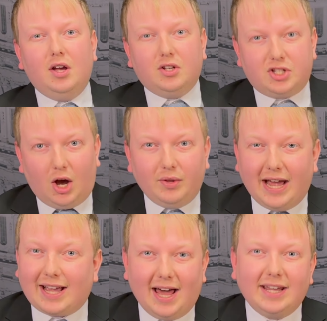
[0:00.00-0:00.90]
So
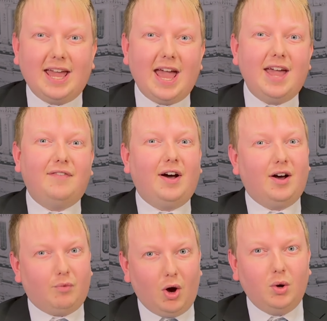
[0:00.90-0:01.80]
that kind of gave
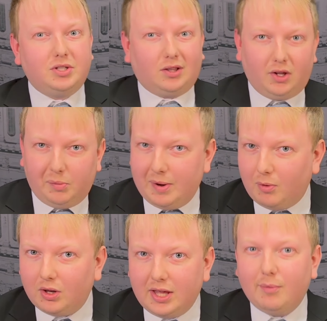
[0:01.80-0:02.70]
Rhodes a little bit
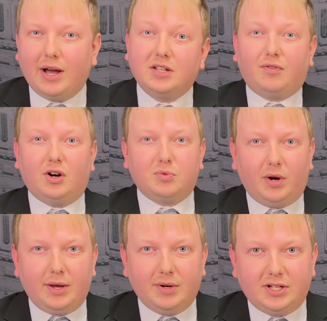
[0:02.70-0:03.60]
more leeway as far as
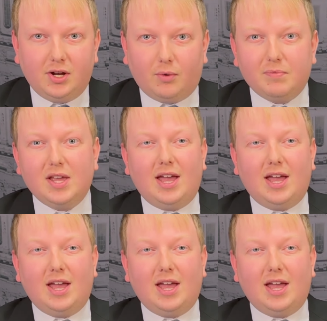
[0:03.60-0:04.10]
what he would do.